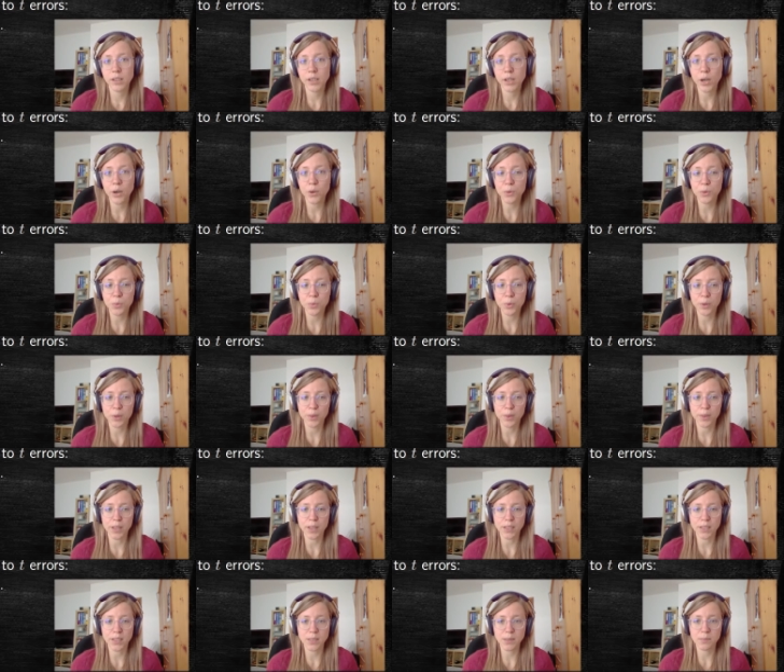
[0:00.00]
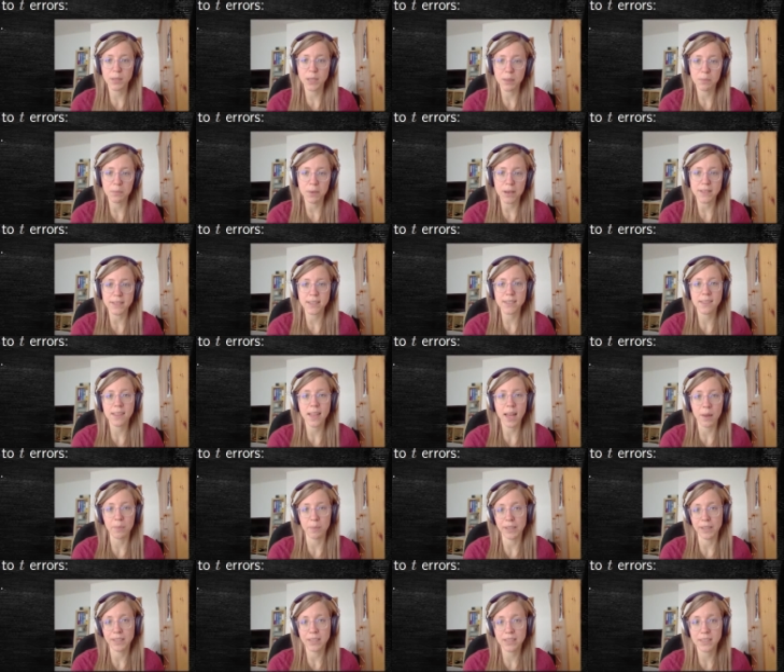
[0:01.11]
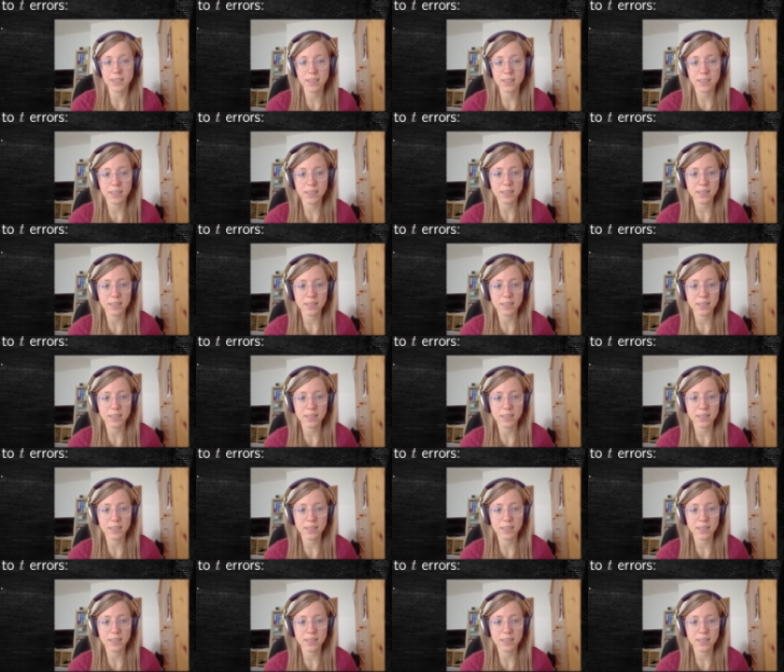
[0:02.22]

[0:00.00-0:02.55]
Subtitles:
code word that minimizes the Hamming distance.